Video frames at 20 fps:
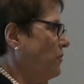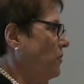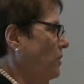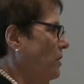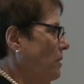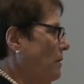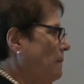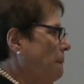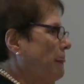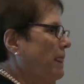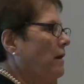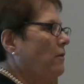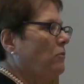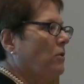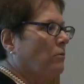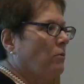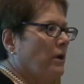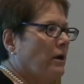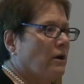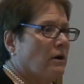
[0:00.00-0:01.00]
for
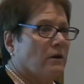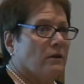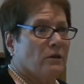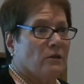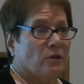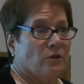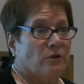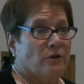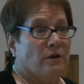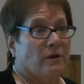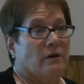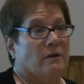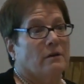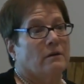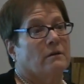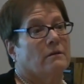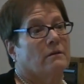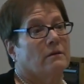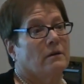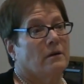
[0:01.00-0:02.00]
what we're going to
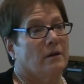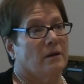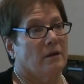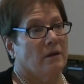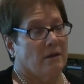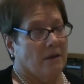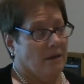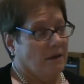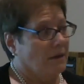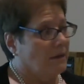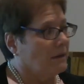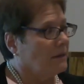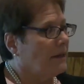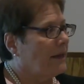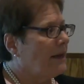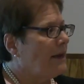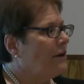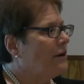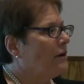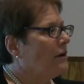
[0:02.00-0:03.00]
learn
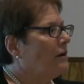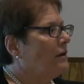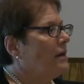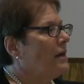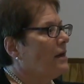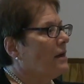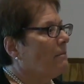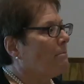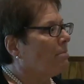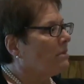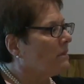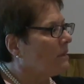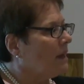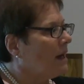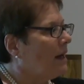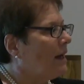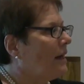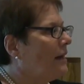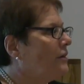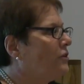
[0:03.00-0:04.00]
later and
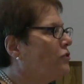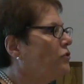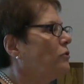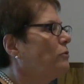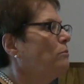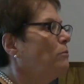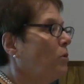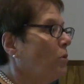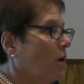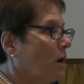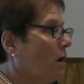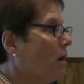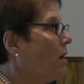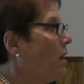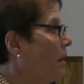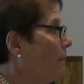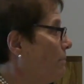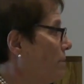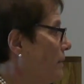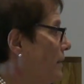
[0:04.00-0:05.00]
apply to more
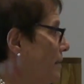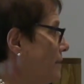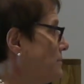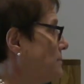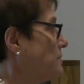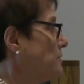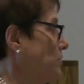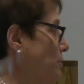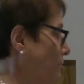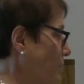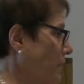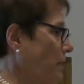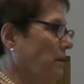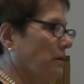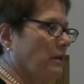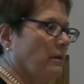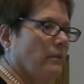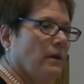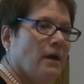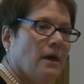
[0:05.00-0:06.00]
complex
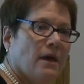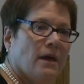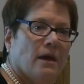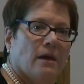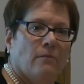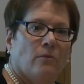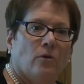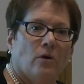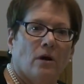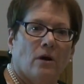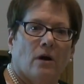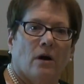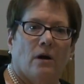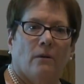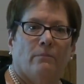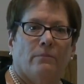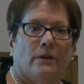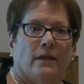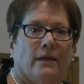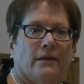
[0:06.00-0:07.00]
curriculum and more
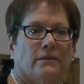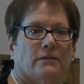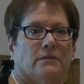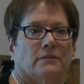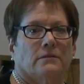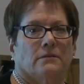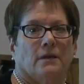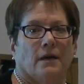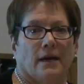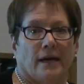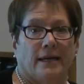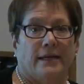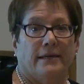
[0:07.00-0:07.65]
complex